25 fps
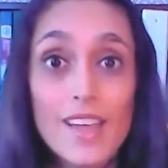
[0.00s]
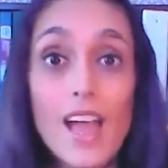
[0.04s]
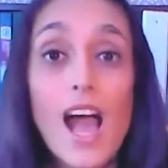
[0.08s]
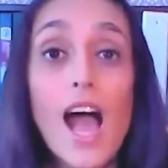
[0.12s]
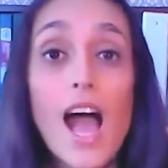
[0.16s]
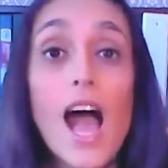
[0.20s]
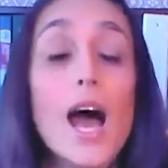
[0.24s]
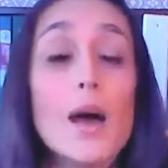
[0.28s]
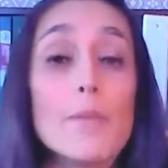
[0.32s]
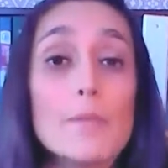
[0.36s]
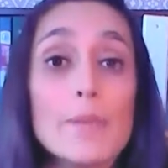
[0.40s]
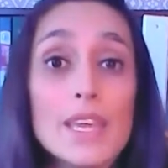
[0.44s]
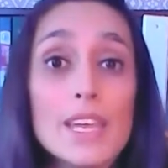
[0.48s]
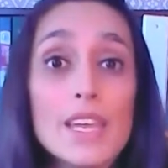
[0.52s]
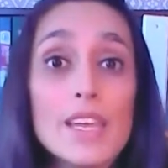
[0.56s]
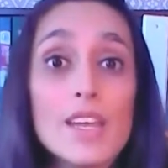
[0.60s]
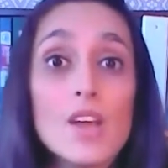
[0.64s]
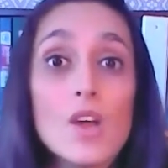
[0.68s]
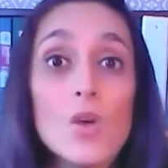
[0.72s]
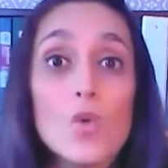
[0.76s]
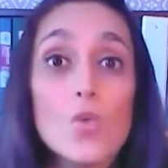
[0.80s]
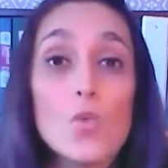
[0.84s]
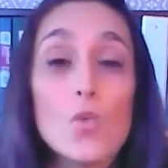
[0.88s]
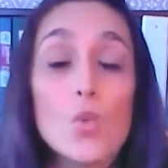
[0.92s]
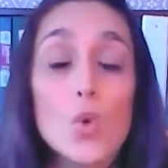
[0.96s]
Humming
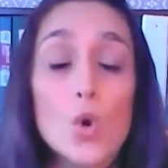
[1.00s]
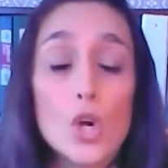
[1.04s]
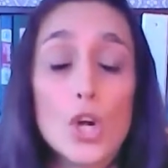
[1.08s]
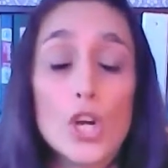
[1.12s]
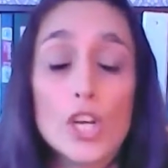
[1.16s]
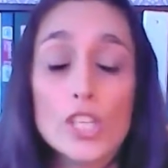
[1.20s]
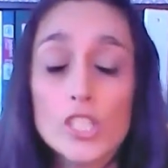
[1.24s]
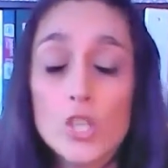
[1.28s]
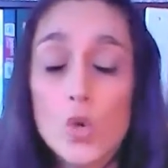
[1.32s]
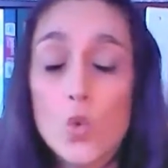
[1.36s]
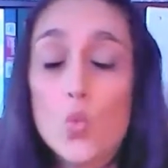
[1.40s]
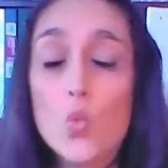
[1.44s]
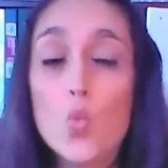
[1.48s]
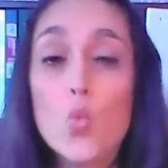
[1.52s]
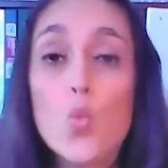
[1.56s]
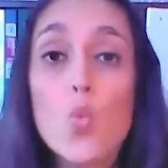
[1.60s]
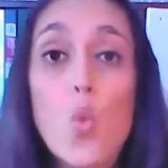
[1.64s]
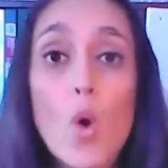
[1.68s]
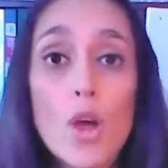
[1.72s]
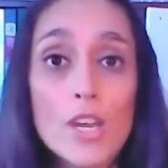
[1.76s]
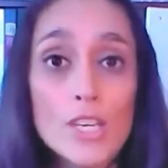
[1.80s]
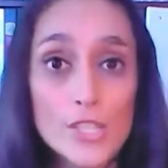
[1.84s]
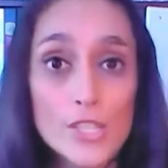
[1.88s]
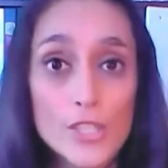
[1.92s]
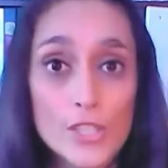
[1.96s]
works
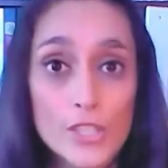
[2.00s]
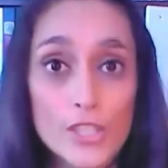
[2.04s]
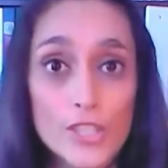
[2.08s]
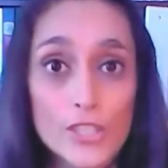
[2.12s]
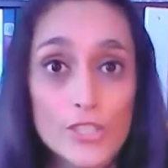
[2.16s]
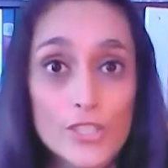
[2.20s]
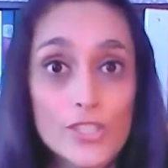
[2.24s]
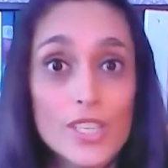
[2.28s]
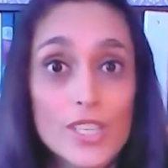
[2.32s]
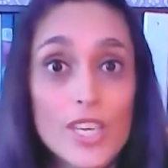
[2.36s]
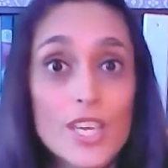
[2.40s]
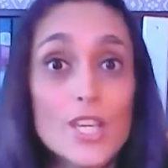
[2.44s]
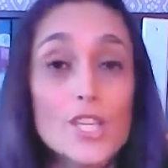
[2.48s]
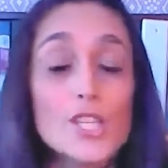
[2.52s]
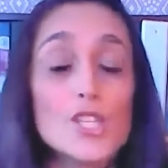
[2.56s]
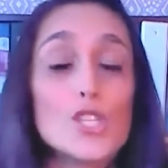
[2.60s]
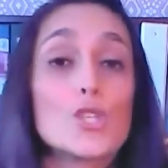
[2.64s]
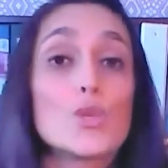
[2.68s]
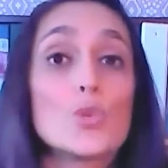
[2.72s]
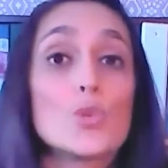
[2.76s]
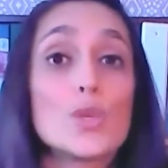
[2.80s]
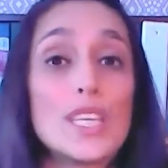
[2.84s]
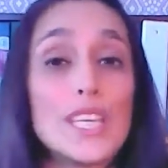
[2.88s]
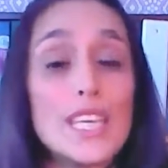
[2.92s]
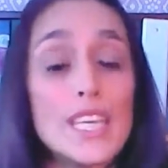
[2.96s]
wonders
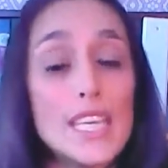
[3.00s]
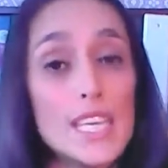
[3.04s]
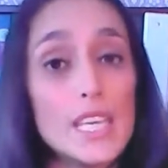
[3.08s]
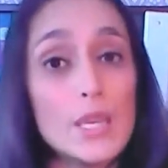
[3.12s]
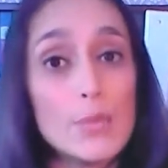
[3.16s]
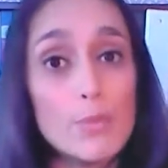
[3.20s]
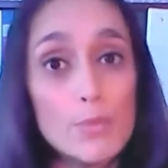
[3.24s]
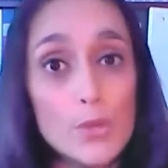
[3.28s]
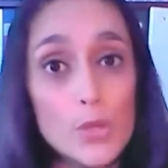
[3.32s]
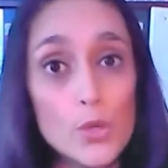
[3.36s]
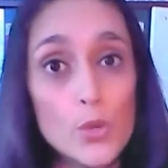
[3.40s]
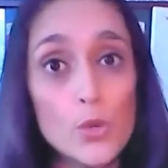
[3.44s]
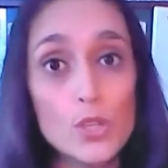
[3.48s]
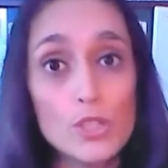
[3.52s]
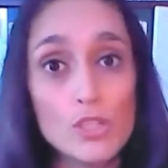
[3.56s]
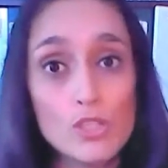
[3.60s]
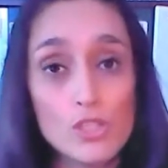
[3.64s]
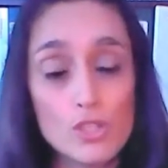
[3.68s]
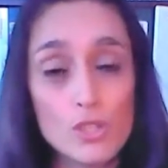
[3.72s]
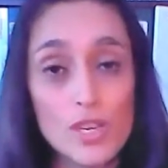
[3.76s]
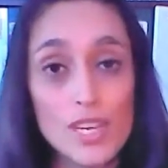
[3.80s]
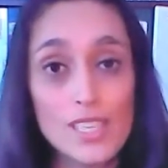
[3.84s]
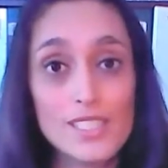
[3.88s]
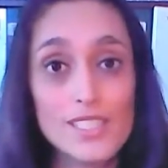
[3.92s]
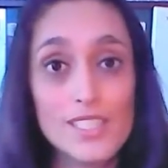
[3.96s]
to keep your
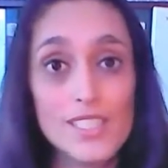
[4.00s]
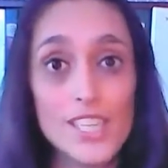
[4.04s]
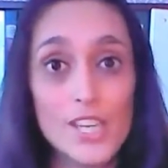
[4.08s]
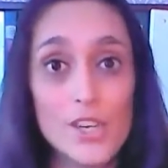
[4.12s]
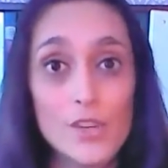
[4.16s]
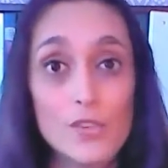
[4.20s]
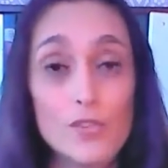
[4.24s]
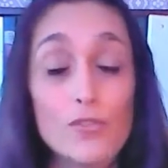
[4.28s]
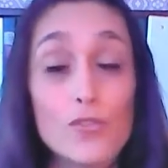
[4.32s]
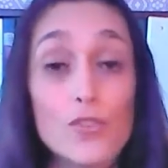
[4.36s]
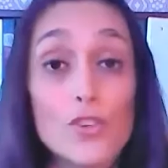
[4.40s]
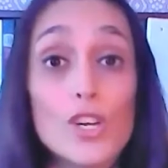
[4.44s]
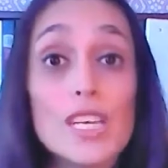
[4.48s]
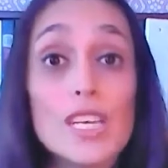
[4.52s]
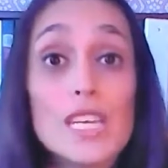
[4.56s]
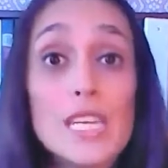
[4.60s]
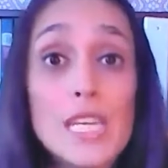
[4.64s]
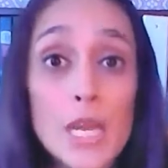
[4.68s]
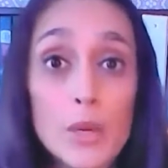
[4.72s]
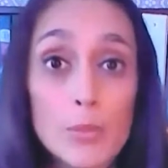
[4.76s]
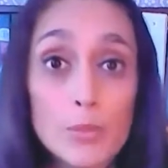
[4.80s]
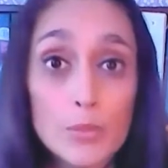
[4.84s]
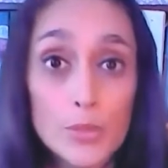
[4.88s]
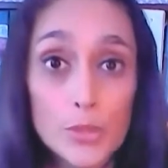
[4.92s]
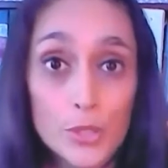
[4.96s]
stress low for a
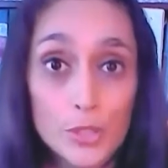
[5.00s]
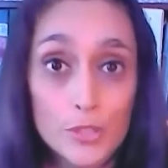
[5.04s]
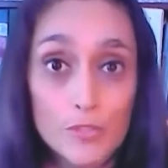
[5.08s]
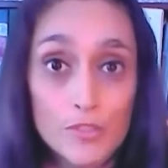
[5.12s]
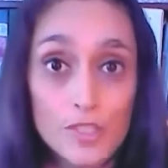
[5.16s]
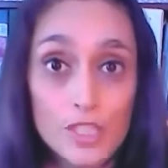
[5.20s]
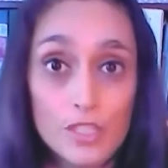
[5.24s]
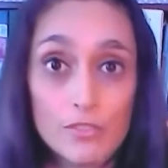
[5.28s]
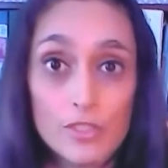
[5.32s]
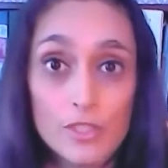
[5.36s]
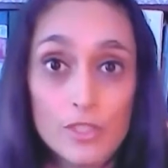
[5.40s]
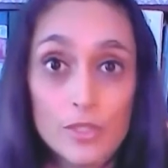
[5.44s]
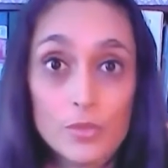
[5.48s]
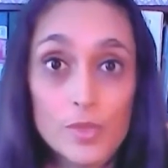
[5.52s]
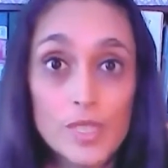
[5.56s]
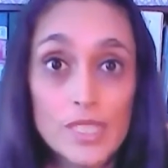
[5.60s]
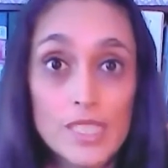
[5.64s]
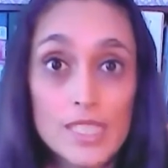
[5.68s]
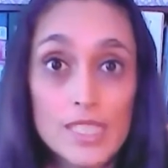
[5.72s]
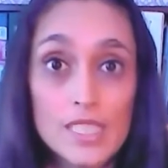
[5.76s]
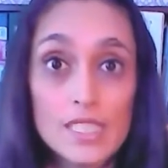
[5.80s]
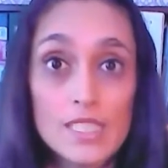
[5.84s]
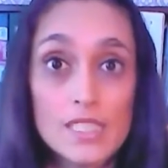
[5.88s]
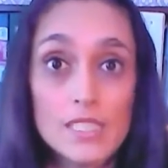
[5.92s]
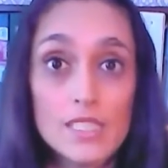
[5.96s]
number of different
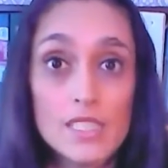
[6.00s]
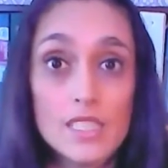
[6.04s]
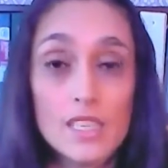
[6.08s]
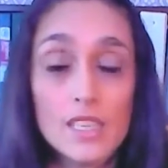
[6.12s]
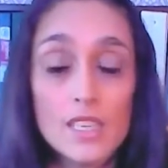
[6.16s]
reasons.